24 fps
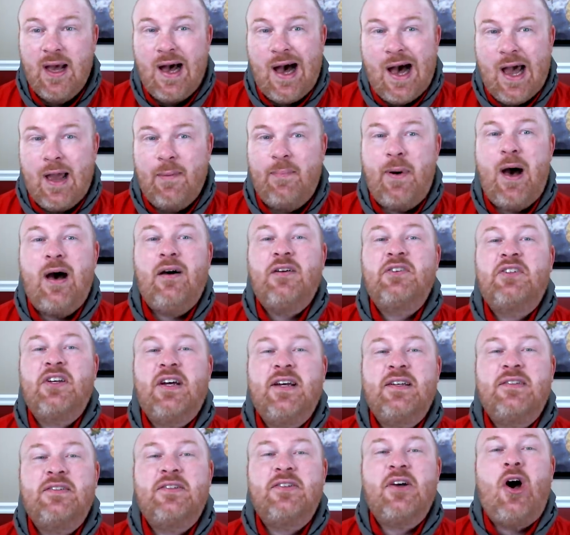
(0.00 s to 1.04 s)
I
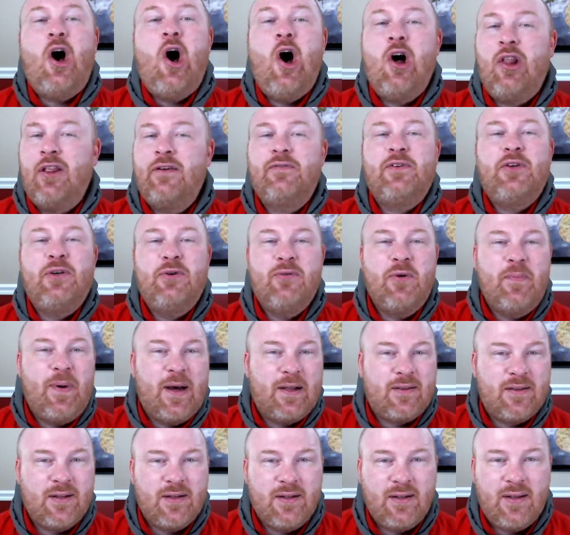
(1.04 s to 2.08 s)
apologize to all of you
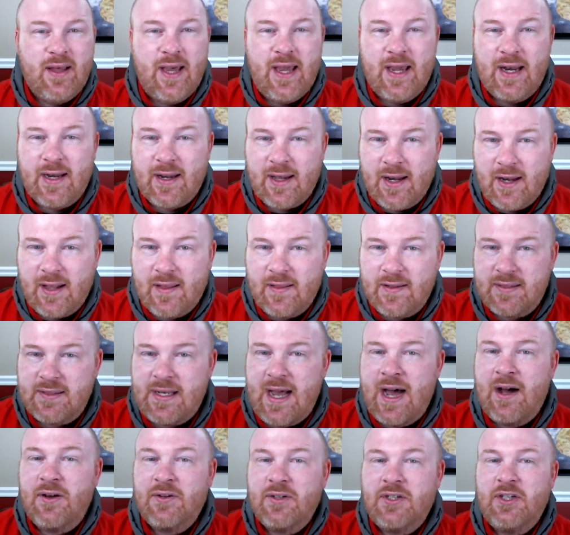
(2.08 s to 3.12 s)
about the delay in getting this
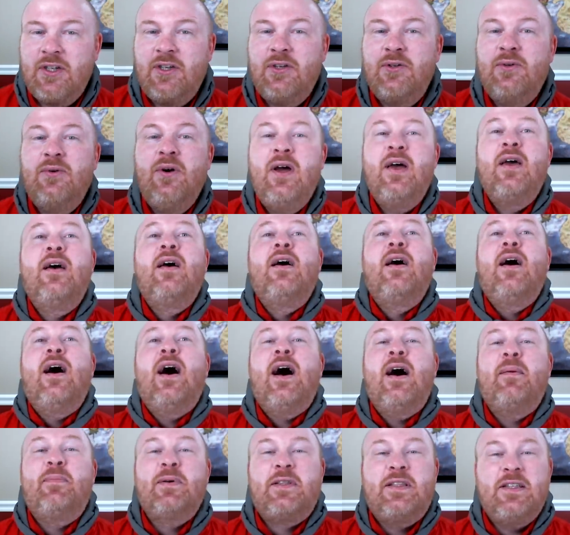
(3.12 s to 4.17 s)
out to you,
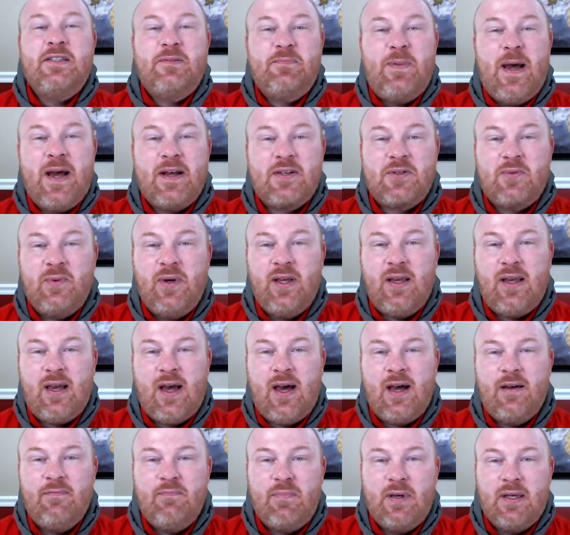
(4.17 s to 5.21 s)
but this past week
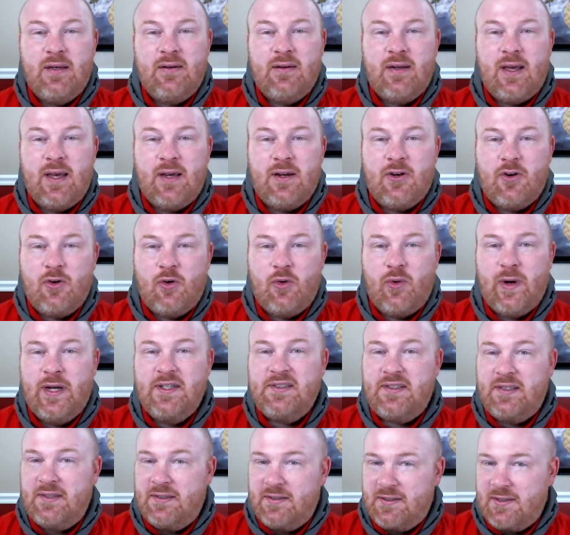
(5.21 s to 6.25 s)
I've been like
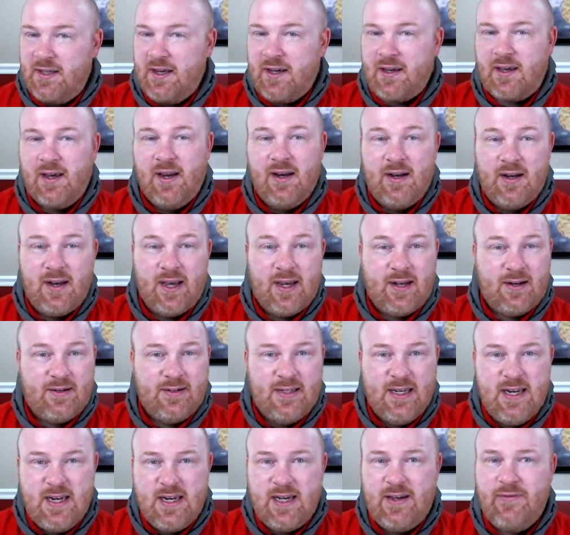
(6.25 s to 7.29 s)
crazy sick and
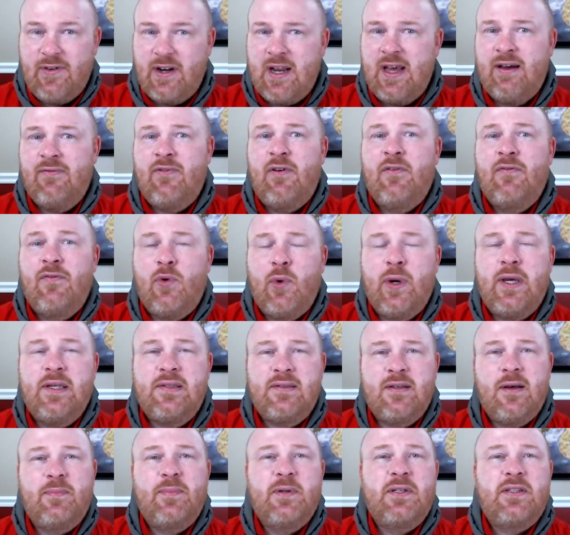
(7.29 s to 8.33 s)
didn't even have a voice
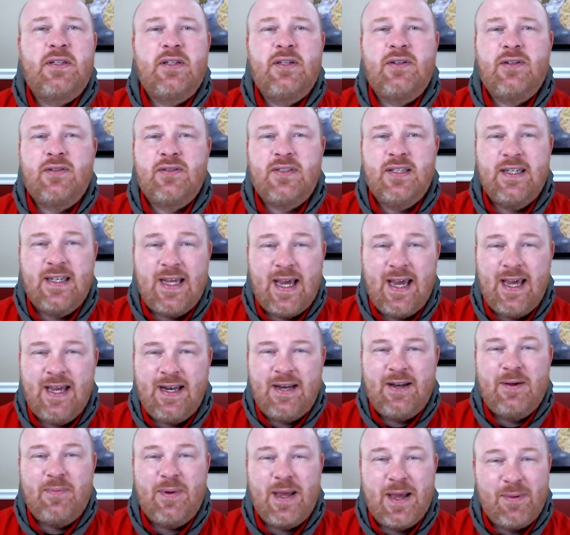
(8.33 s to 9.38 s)
up until today
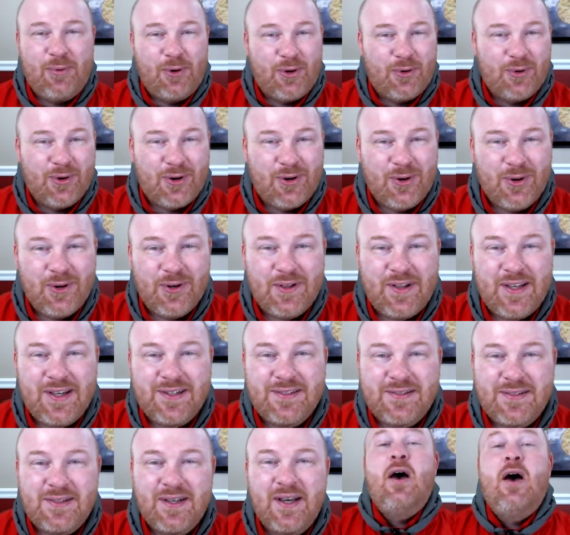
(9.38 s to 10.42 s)
to be able to record
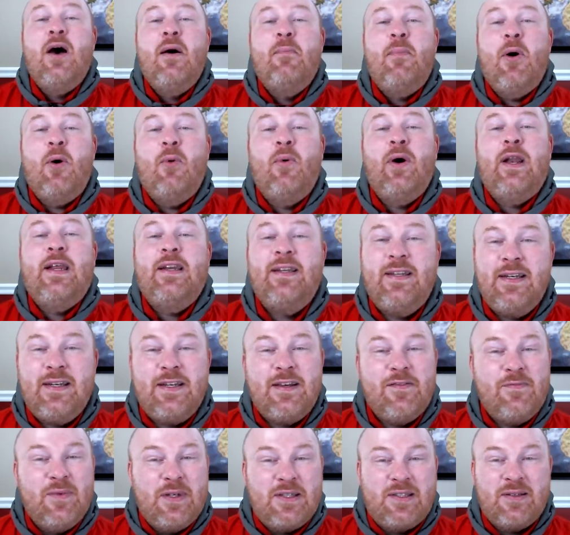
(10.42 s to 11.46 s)
this. But what it did
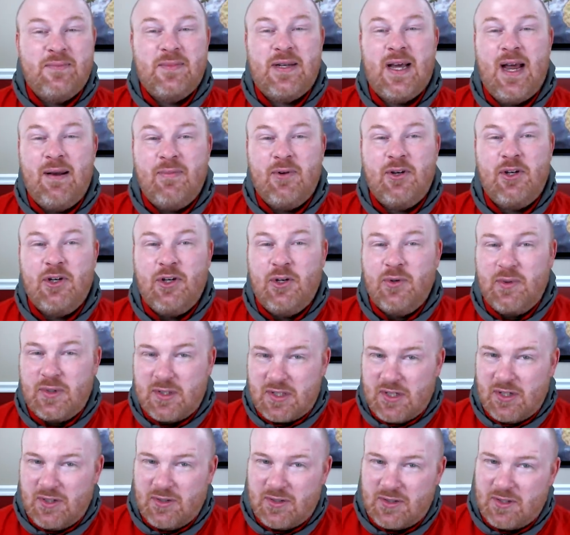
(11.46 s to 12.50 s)
give me some time to do was
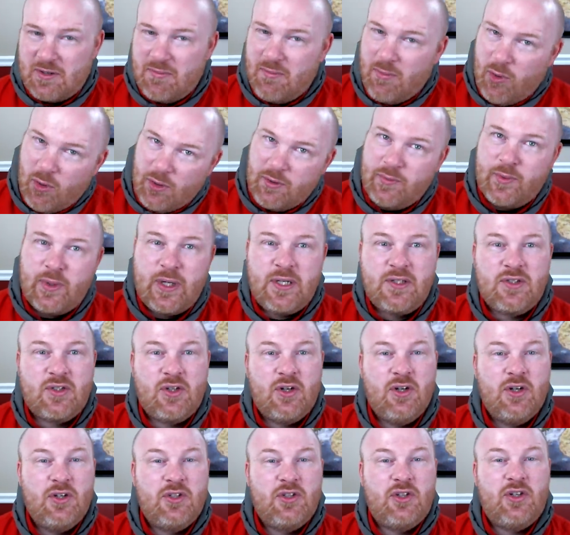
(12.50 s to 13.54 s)
to do some more
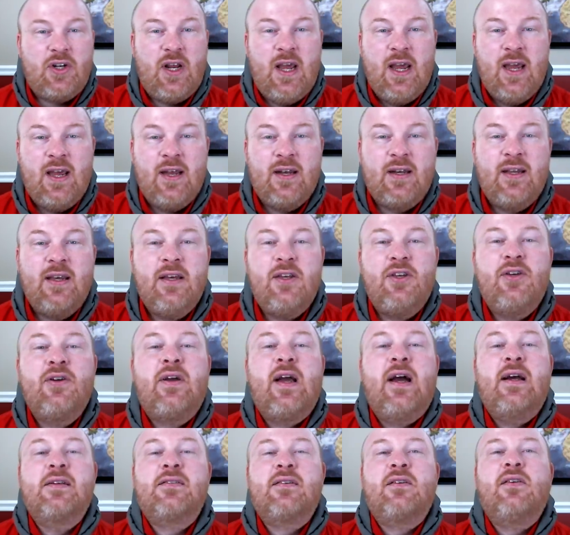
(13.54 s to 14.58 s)
research and get you
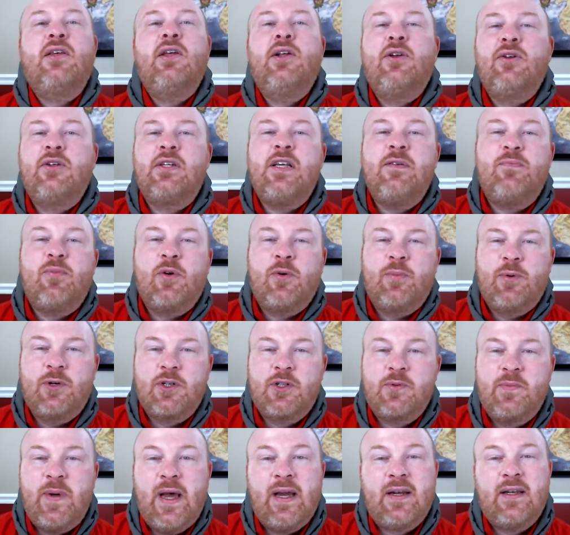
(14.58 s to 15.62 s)
guys a little deeper
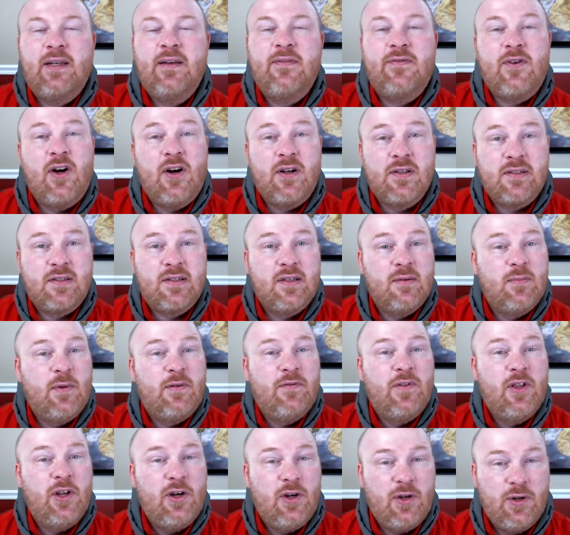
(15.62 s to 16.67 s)
perspective on some
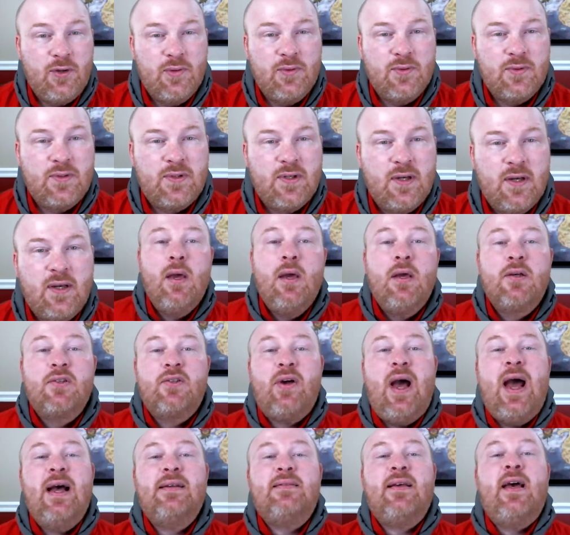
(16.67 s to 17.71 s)
of the news. So
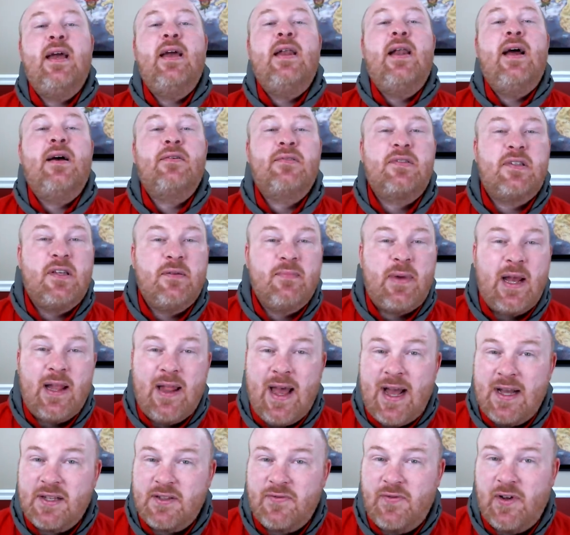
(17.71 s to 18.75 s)
as I announced in my
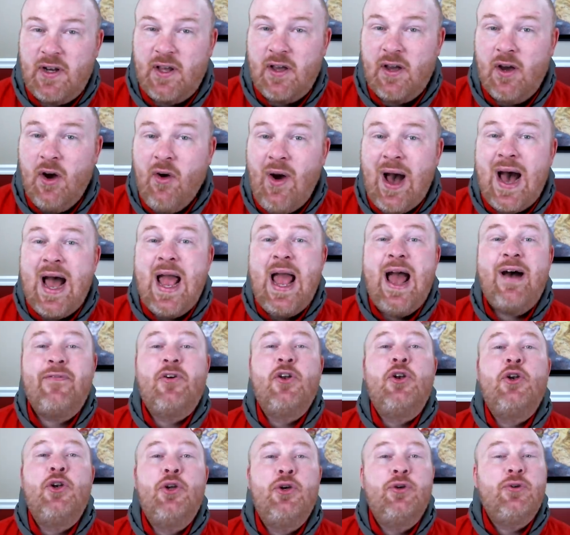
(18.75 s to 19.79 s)
last video, I have a
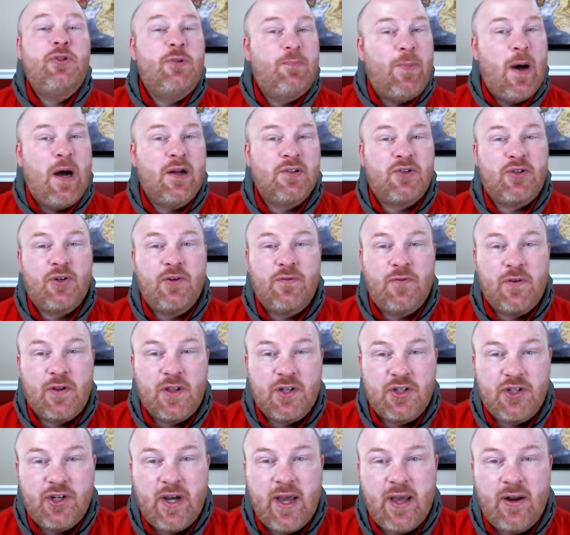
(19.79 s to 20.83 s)
new sponsor for the
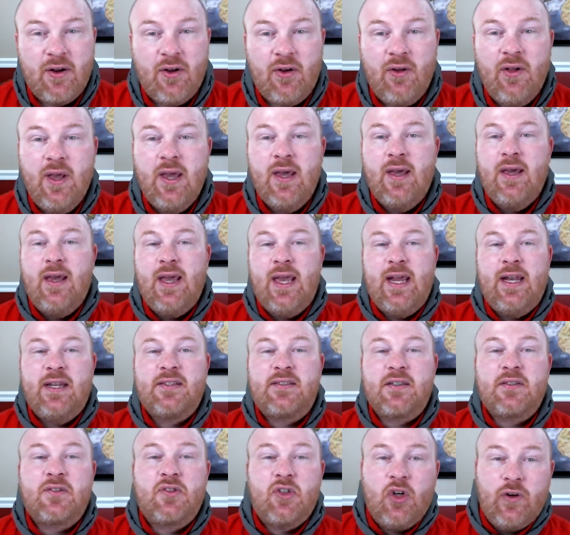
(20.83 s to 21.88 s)
channel, and it's
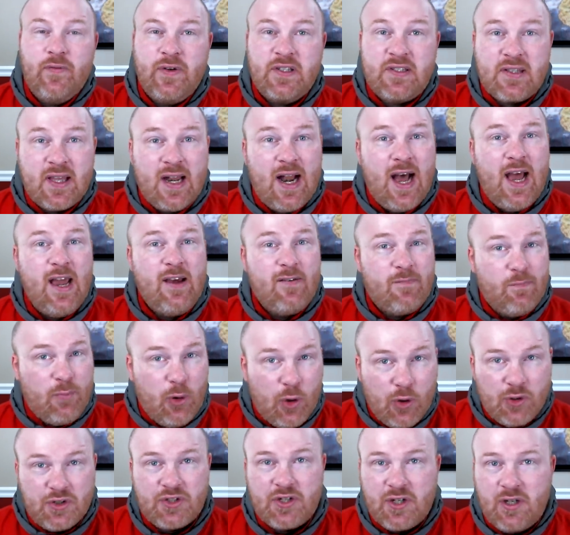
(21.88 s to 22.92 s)
a service that I have
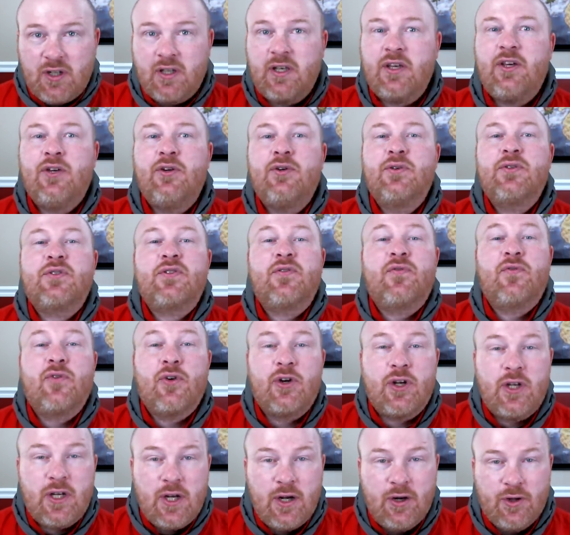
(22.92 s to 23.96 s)
personally used for
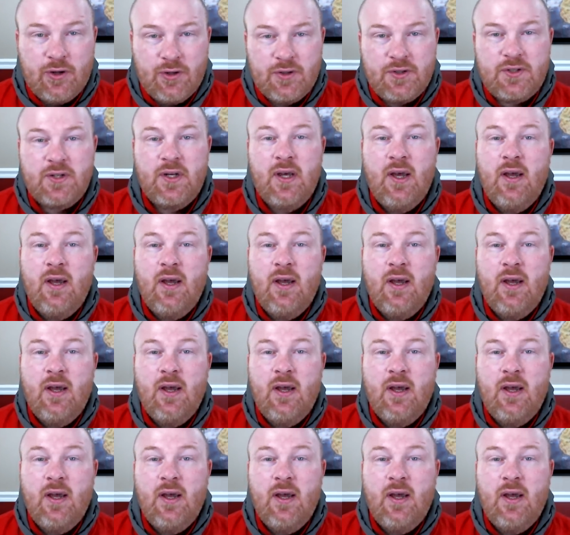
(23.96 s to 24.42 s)
years.